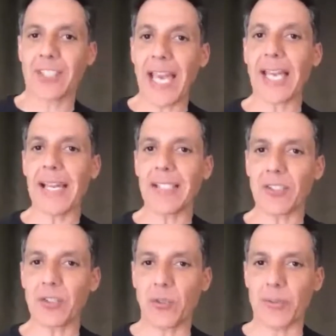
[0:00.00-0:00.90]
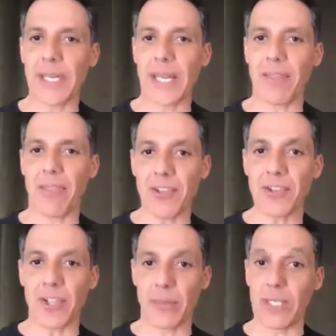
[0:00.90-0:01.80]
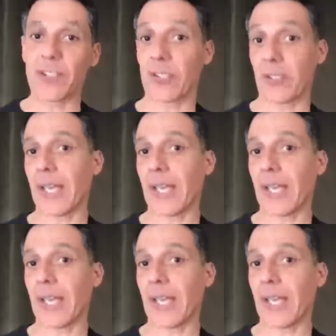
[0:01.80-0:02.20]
can I discriminate this image